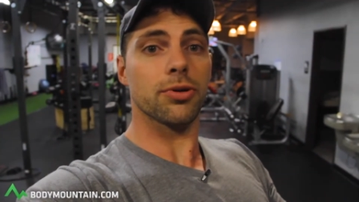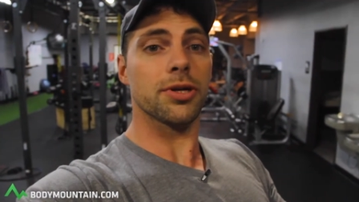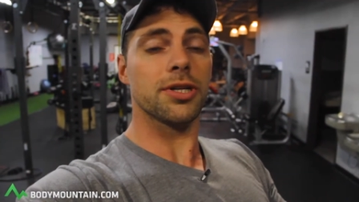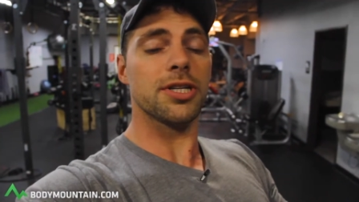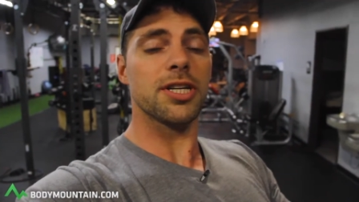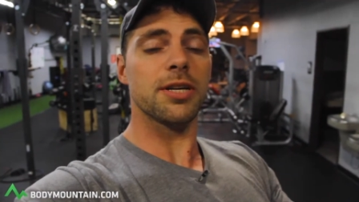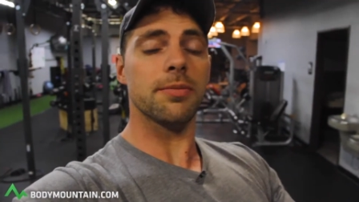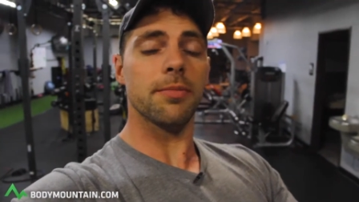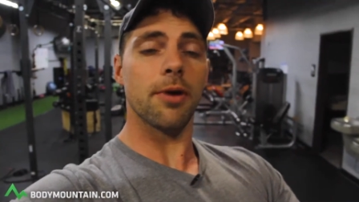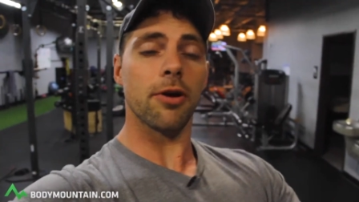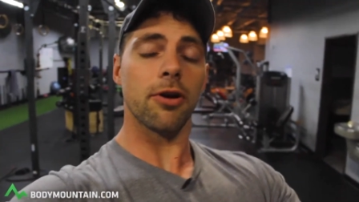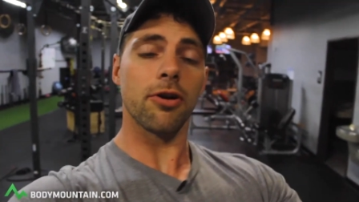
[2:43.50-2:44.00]
really
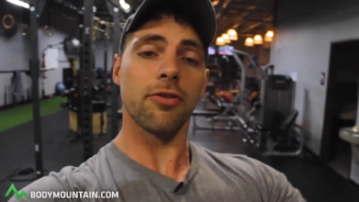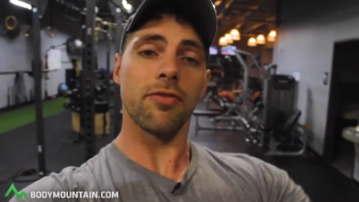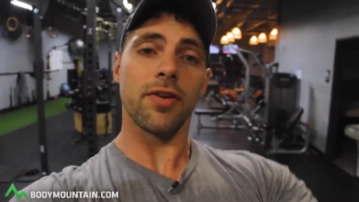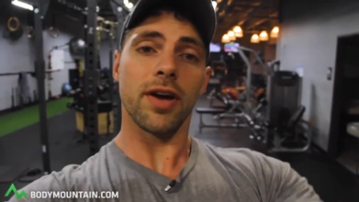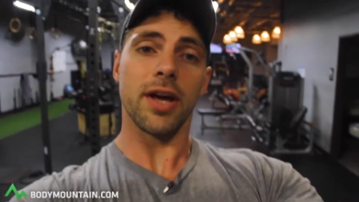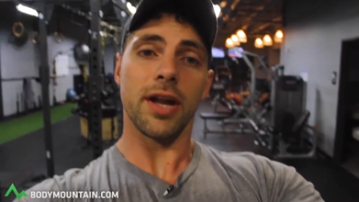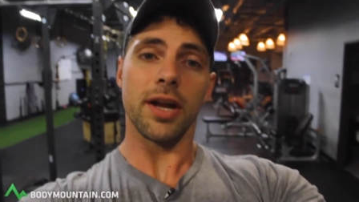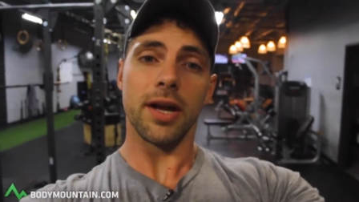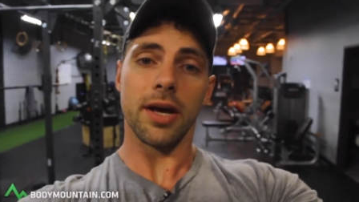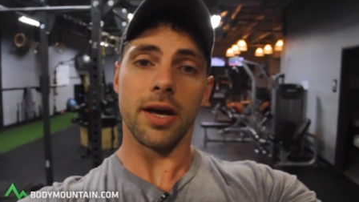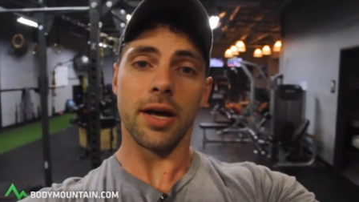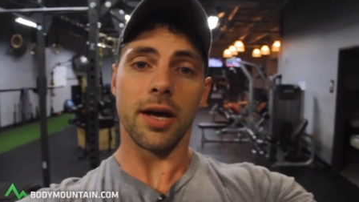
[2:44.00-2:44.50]

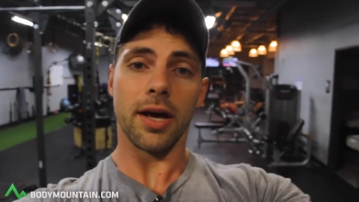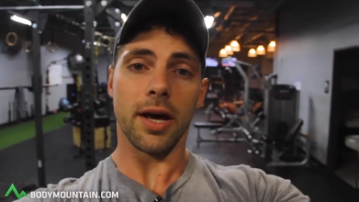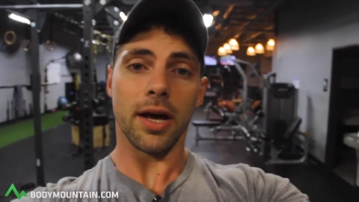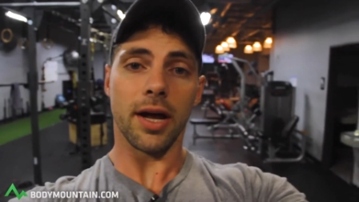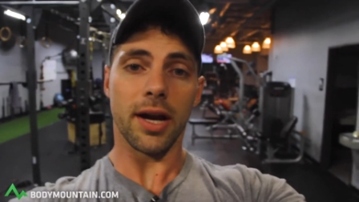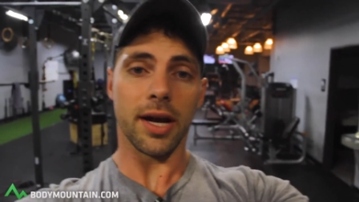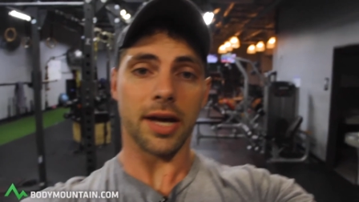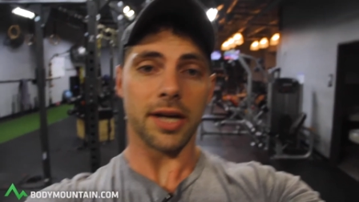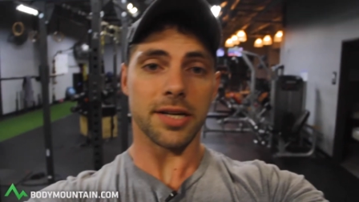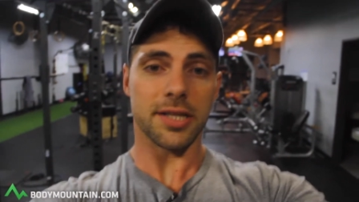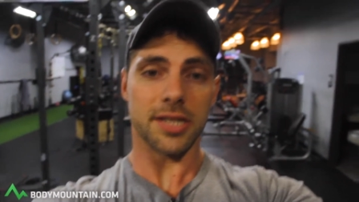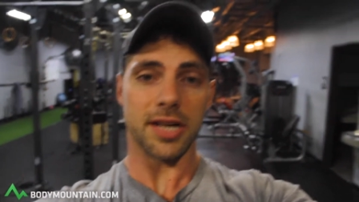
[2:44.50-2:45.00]
demotivating
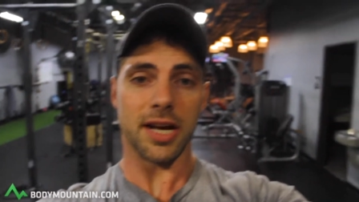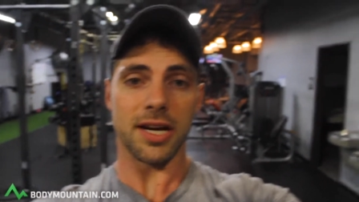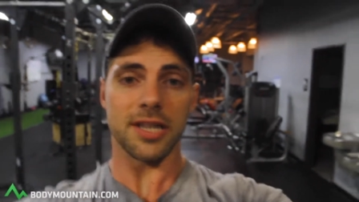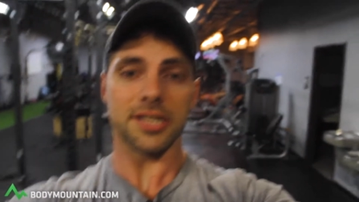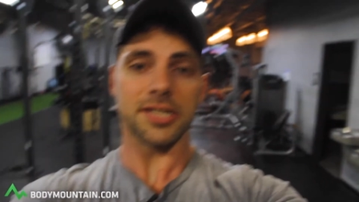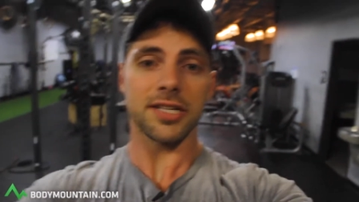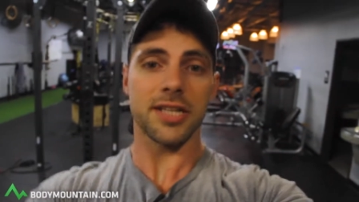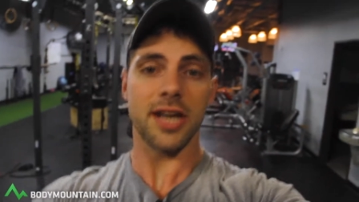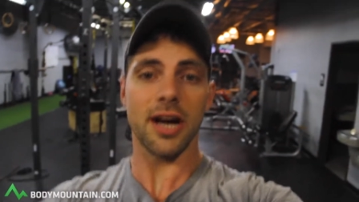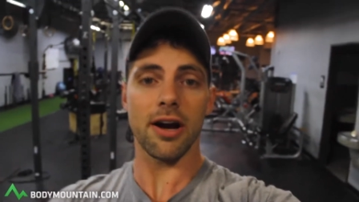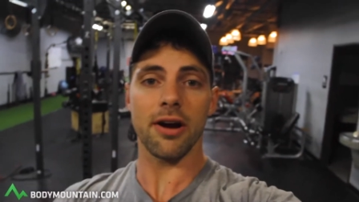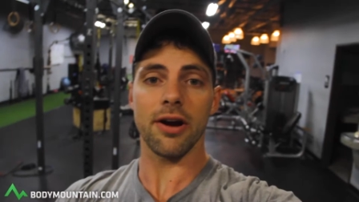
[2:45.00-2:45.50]
and it gets kind of
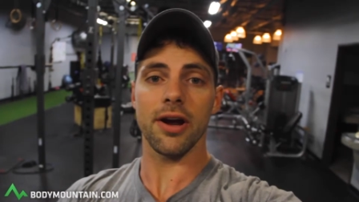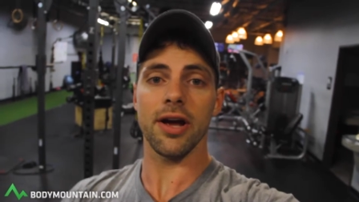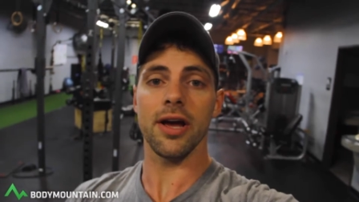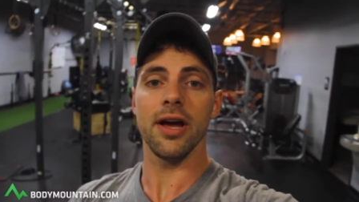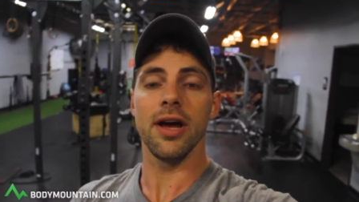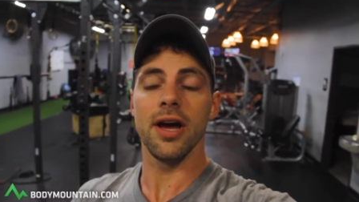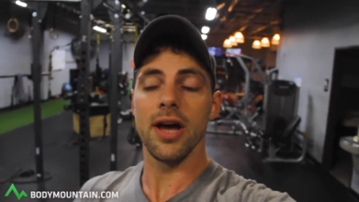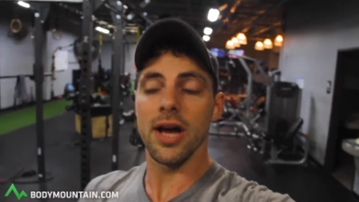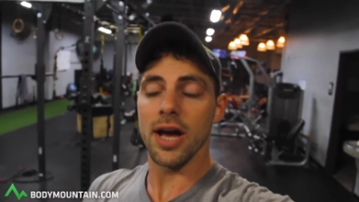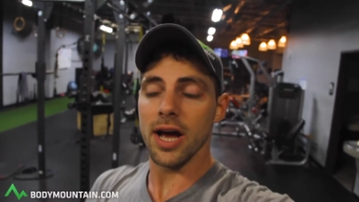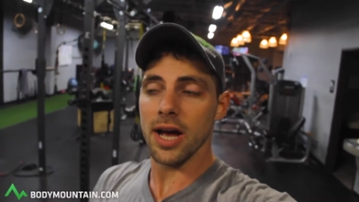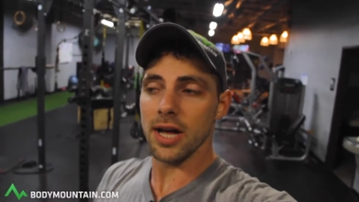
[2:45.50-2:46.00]
scary.
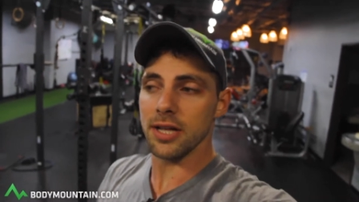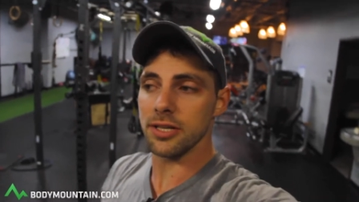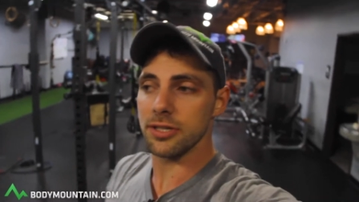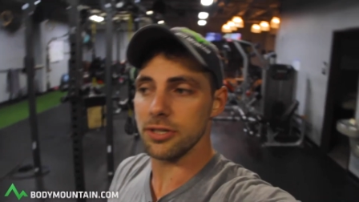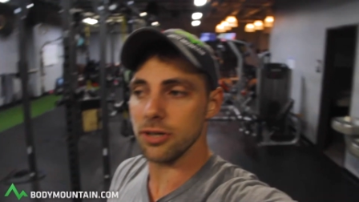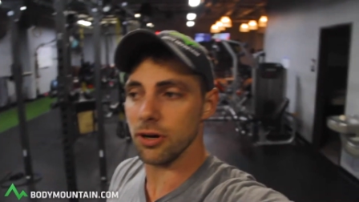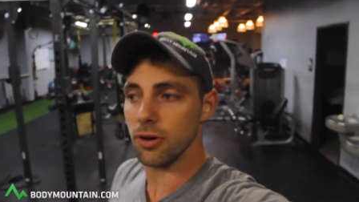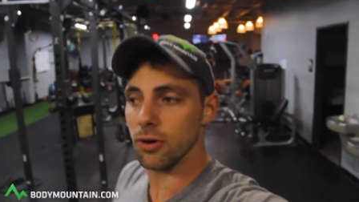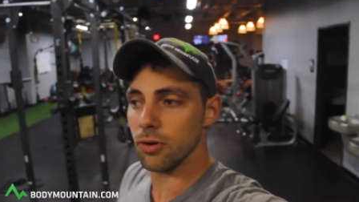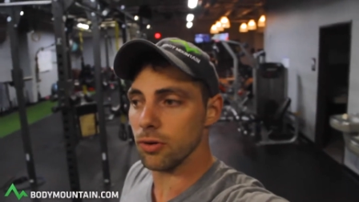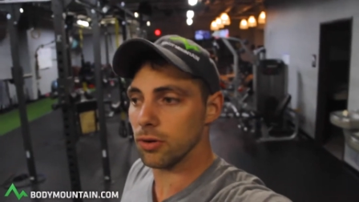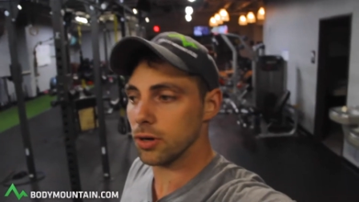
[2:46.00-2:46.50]
And
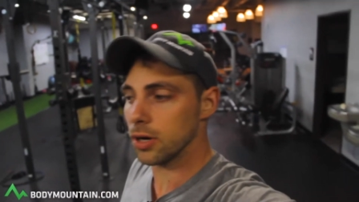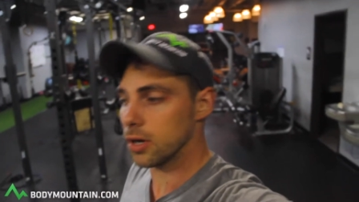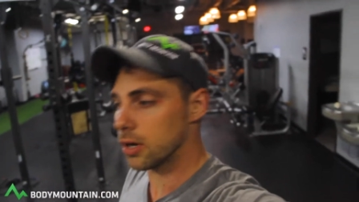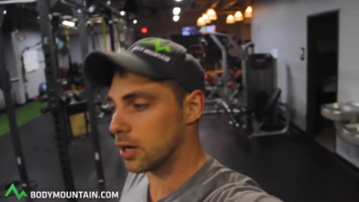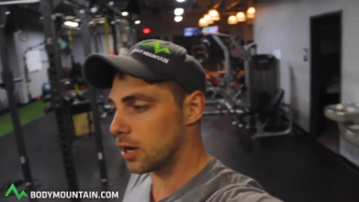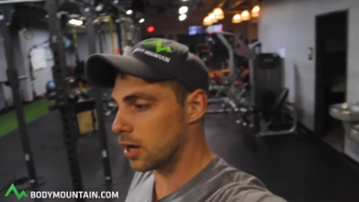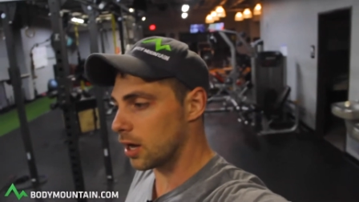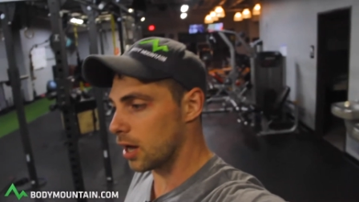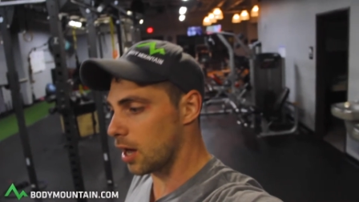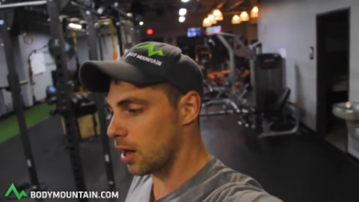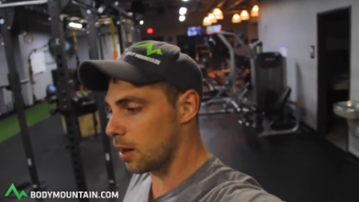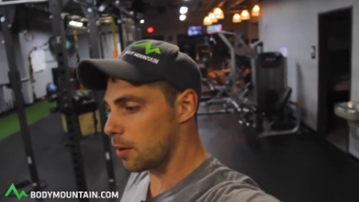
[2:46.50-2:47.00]
so
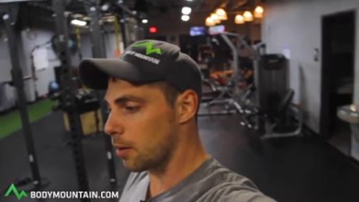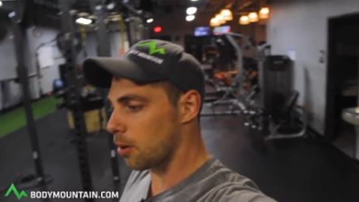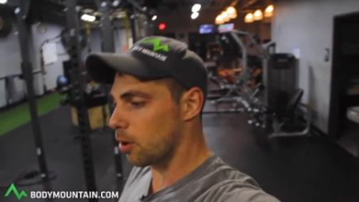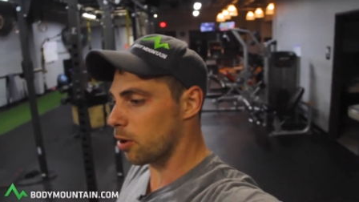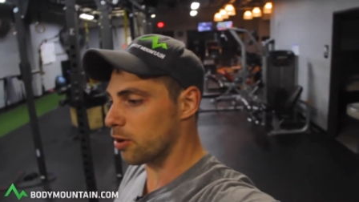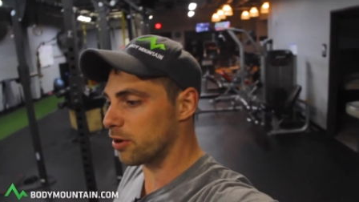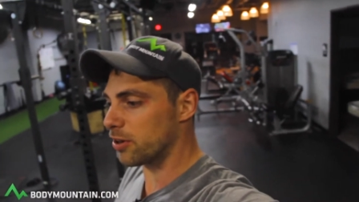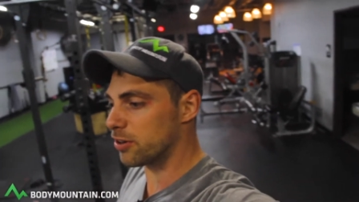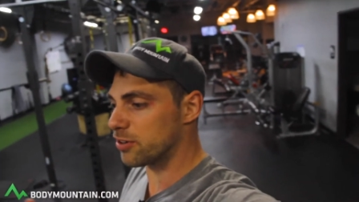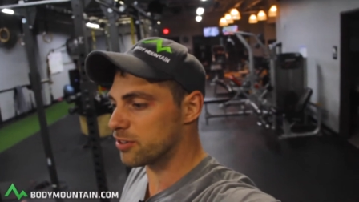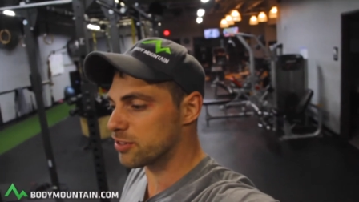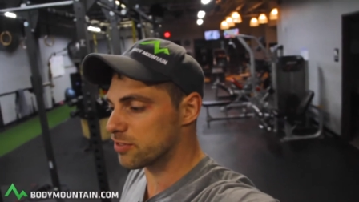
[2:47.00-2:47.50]
uh,
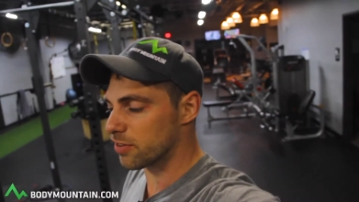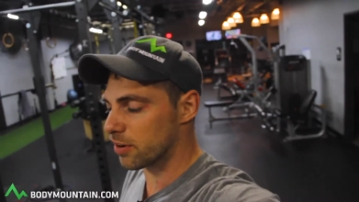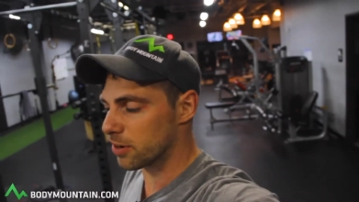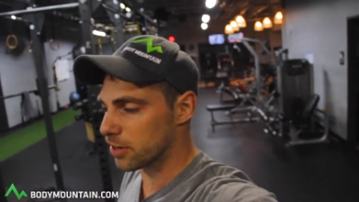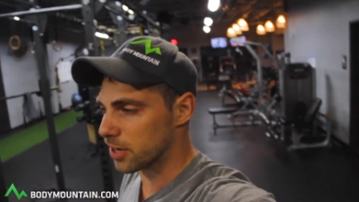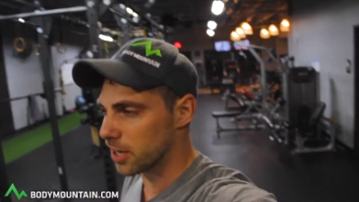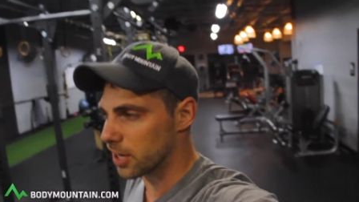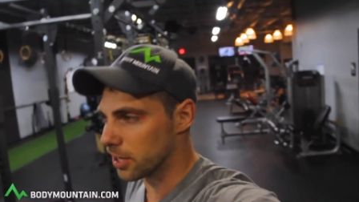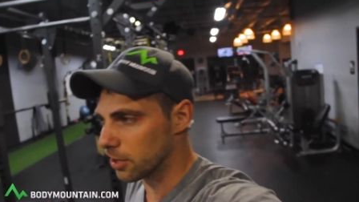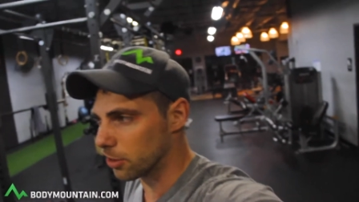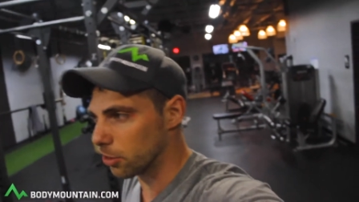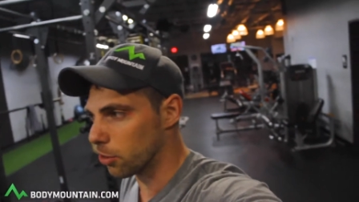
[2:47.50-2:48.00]
or you
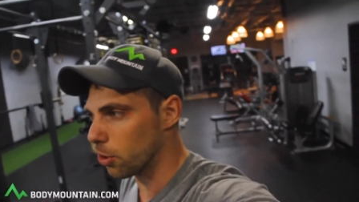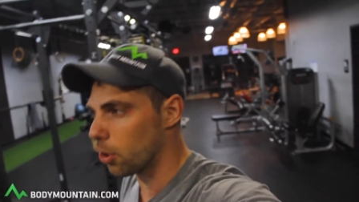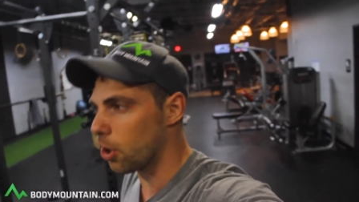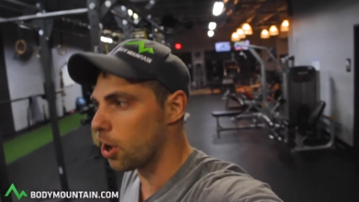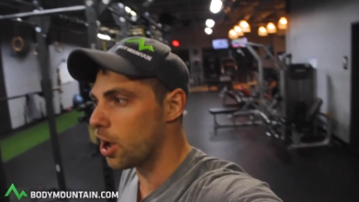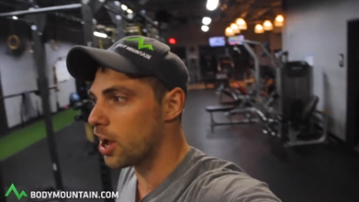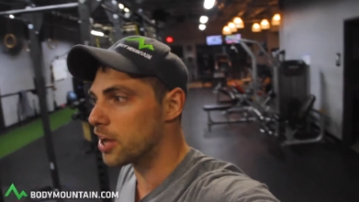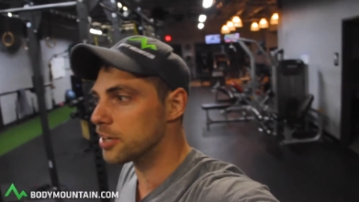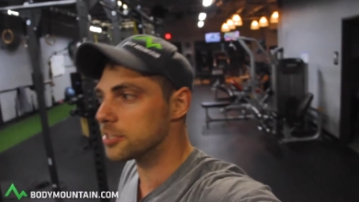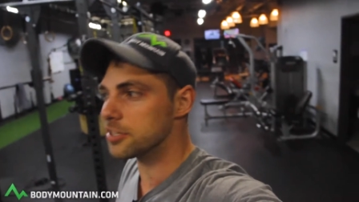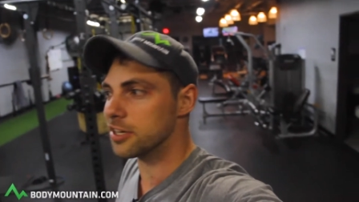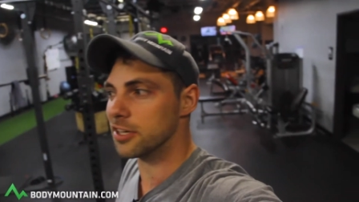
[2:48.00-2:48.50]
start getting
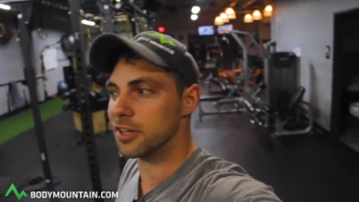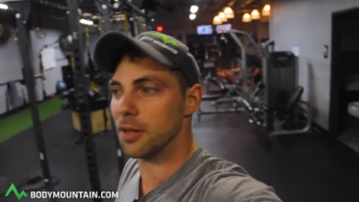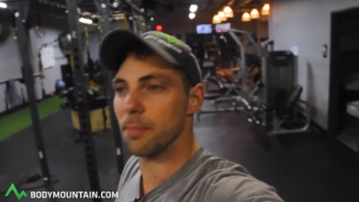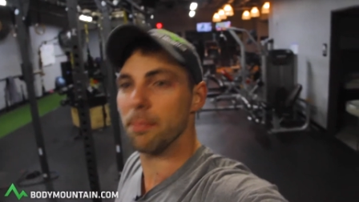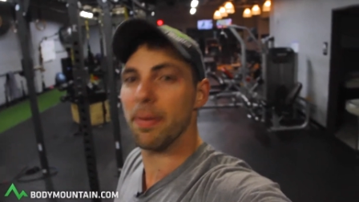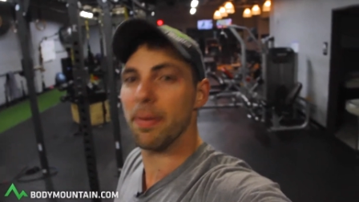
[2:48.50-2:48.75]
lost on the